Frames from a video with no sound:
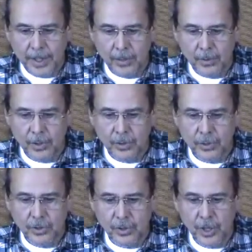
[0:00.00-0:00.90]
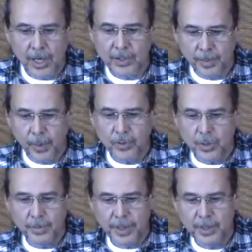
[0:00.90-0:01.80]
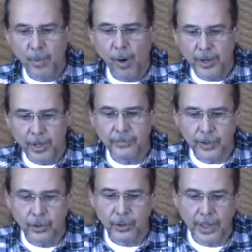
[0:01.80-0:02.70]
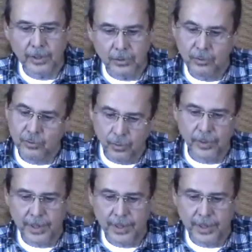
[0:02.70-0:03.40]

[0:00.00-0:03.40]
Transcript: You, you, you're not supposed to be smart enough to look at the truth.